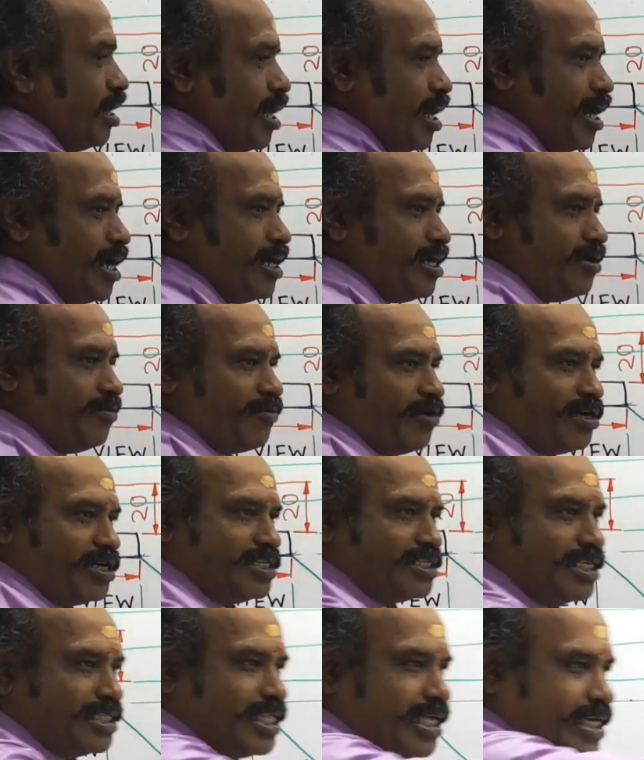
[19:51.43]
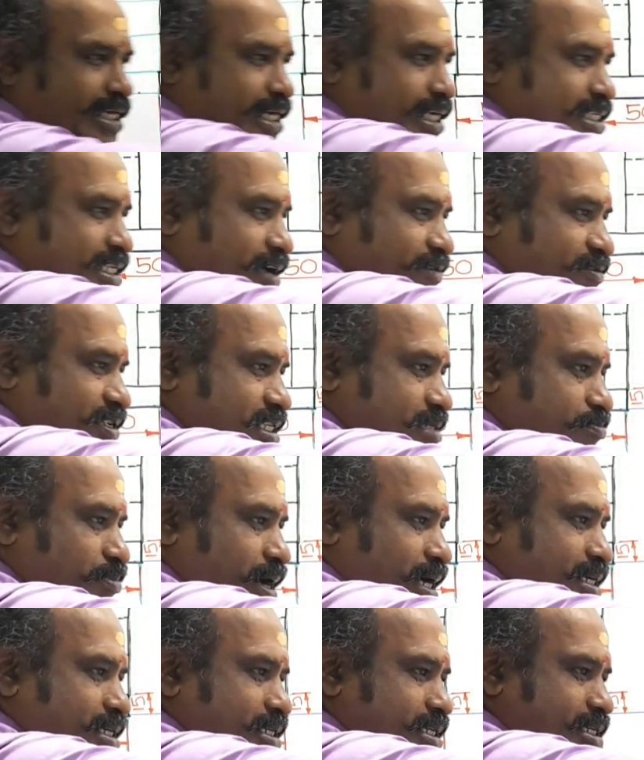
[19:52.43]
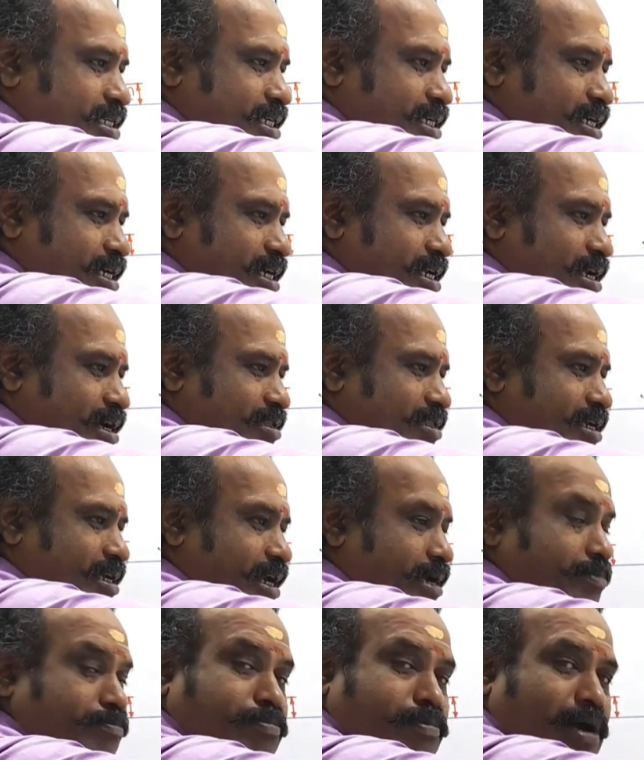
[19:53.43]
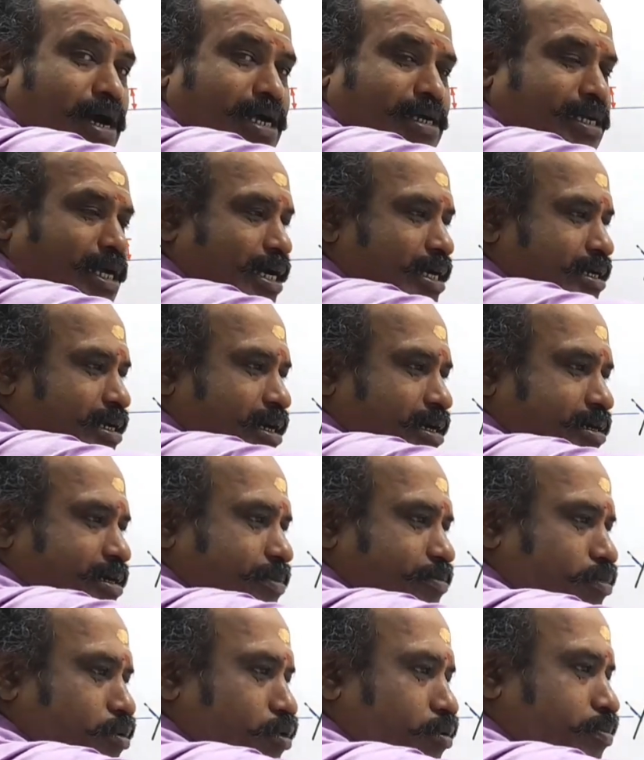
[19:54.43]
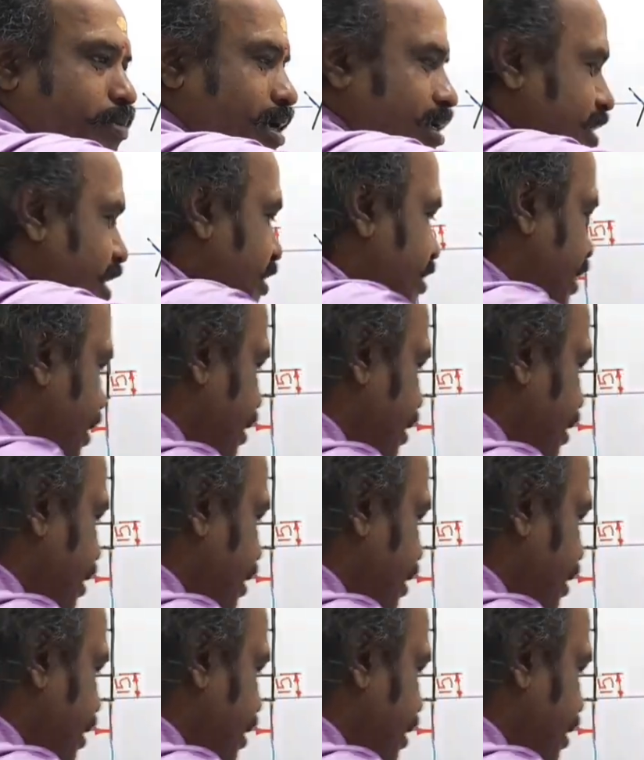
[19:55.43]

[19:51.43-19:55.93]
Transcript: And what is the thickness of this part? Here on the red part and on the blue part, the